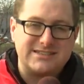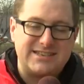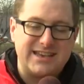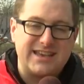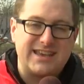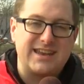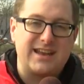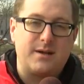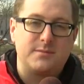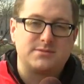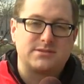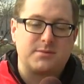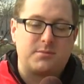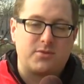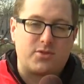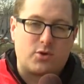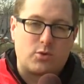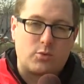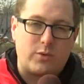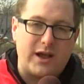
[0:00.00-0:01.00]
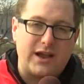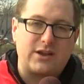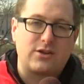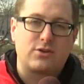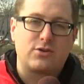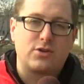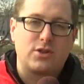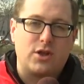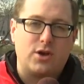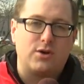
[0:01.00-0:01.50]
digging up some of the
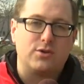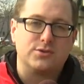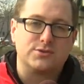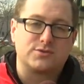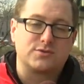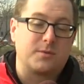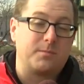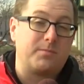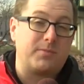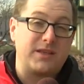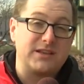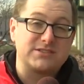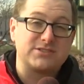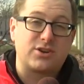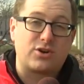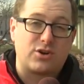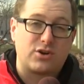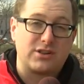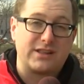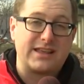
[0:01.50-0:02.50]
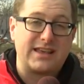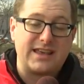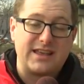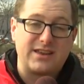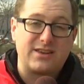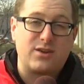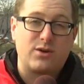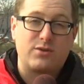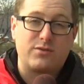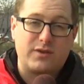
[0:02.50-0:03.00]
record lows from this early
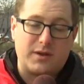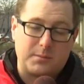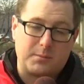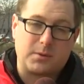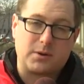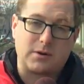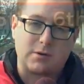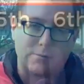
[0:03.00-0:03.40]
in November.